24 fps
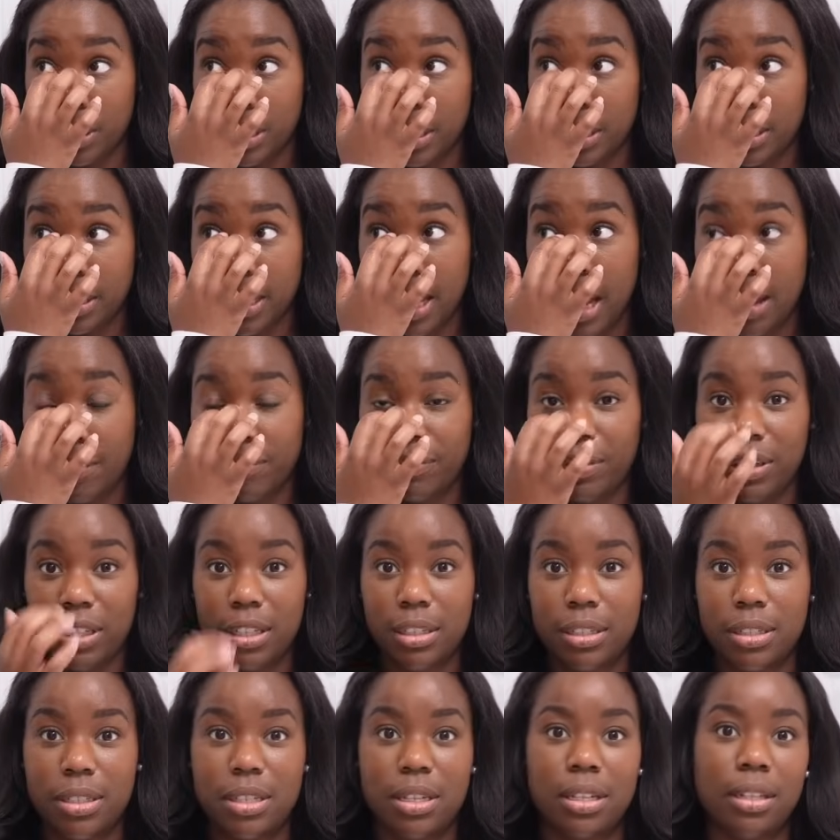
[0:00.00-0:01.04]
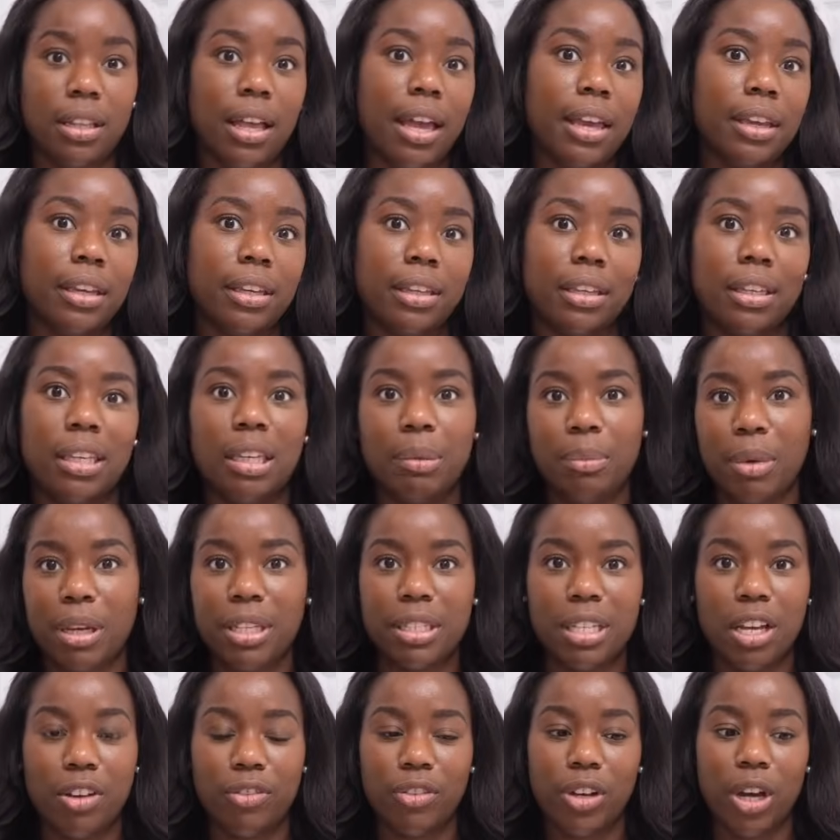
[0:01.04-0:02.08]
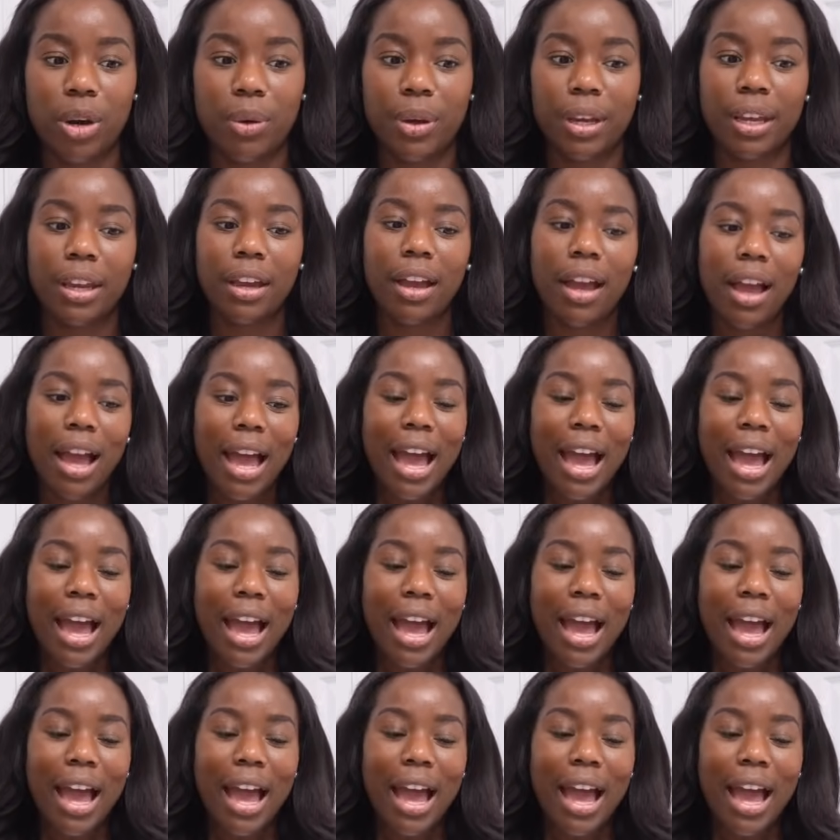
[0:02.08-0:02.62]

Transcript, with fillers: need caffeine to like keep myself going.